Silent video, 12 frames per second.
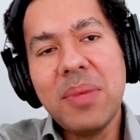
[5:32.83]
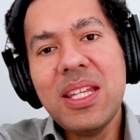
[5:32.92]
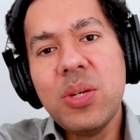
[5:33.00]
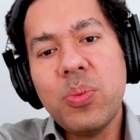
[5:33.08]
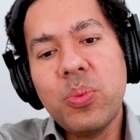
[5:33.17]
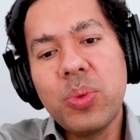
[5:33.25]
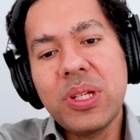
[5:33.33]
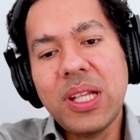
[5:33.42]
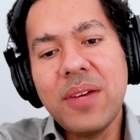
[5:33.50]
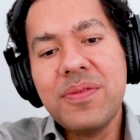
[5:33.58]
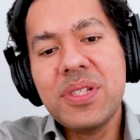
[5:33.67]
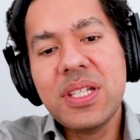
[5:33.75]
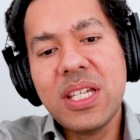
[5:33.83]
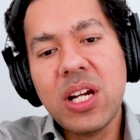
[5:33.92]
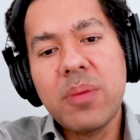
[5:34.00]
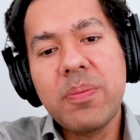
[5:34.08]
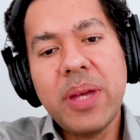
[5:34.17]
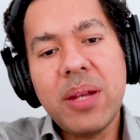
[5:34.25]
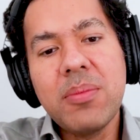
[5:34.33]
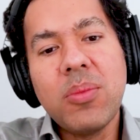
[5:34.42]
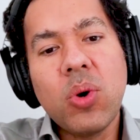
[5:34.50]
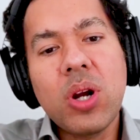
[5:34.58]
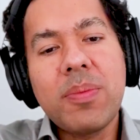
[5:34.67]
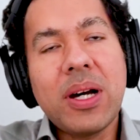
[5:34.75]
Mindy, would love to hear a bit
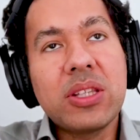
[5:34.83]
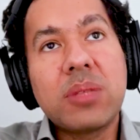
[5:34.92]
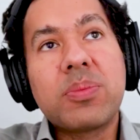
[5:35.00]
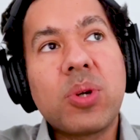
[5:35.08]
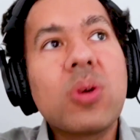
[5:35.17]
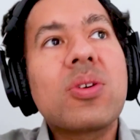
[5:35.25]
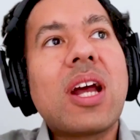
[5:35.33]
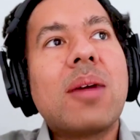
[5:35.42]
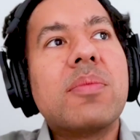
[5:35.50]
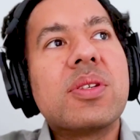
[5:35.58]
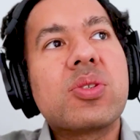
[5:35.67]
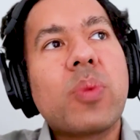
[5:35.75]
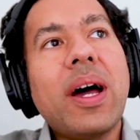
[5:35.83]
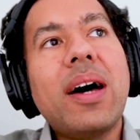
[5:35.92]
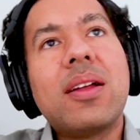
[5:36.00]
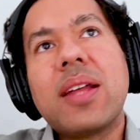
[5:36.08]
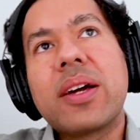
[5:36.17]
more about the program as well.